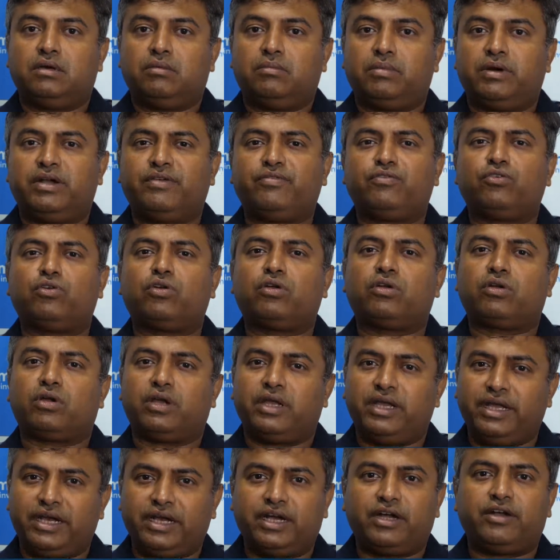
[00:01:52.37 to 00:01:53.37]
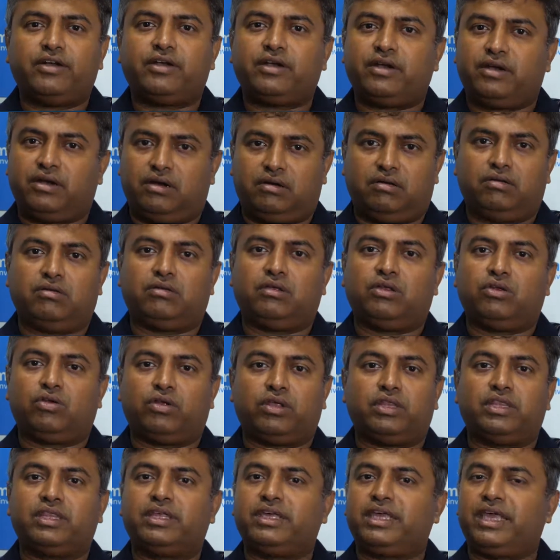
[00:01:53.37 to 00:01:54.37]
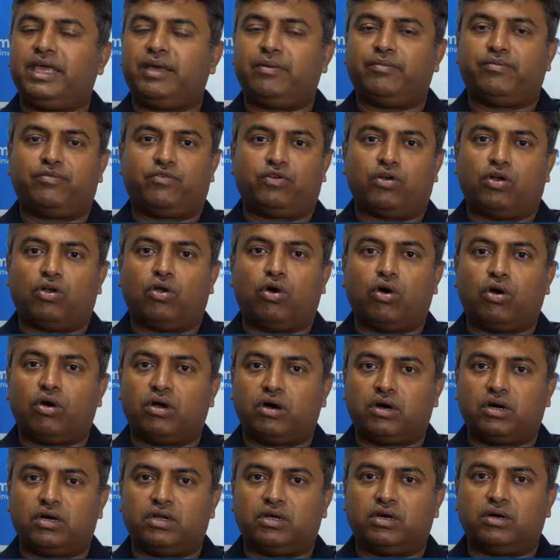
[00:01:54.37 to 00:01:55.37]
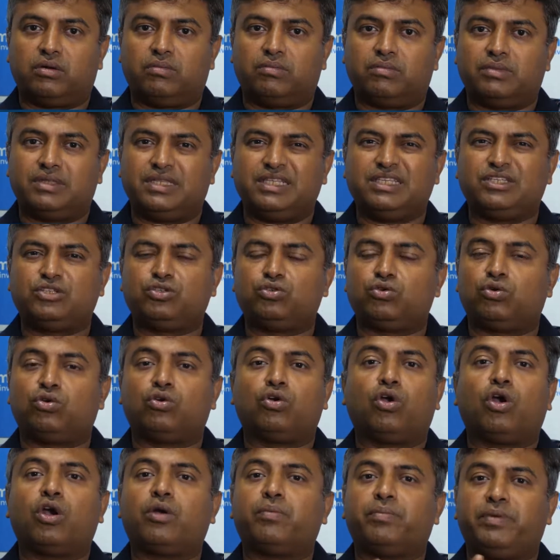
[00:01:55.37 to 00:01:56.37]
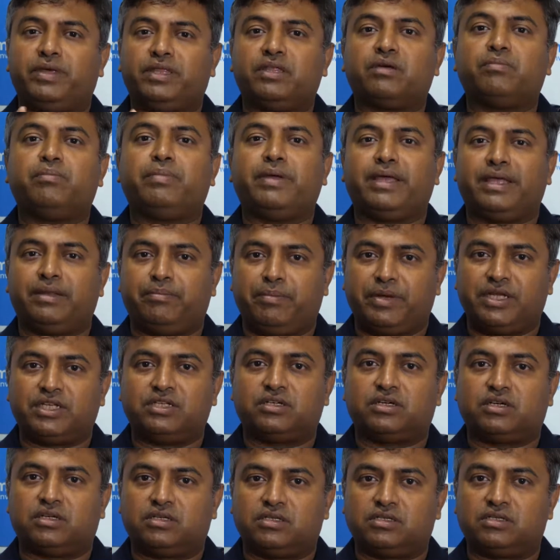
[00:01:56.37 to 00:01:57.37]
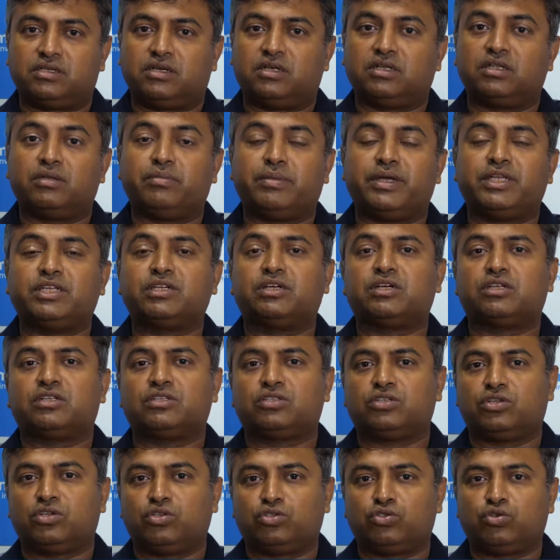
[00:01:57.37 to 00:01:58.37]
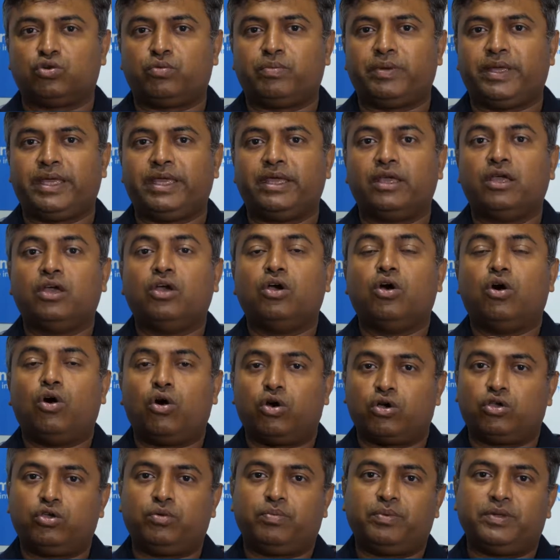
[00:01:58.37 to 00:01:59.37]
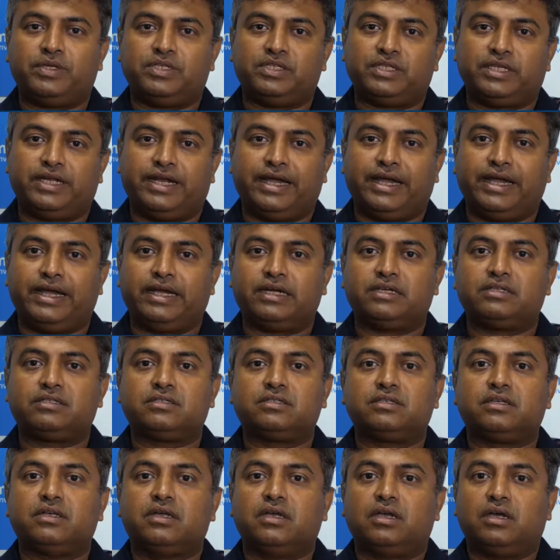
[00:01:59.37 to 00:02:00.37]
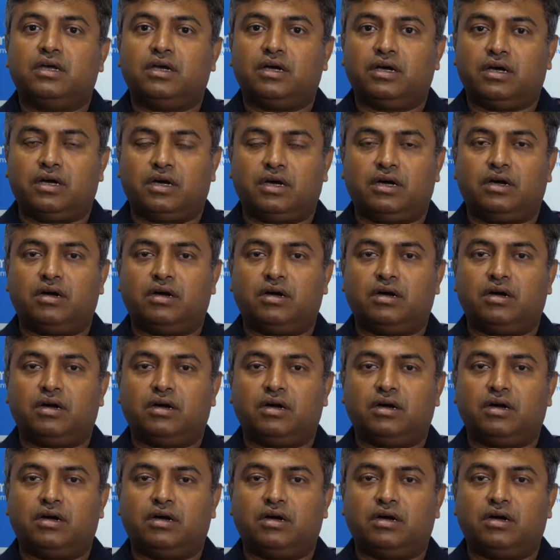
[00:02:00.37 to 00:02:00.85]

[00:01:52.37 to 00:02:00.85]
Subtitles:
But if you're in it, in the game for a longer term, this should not be the major concern. The major concern should be occupancy rates. There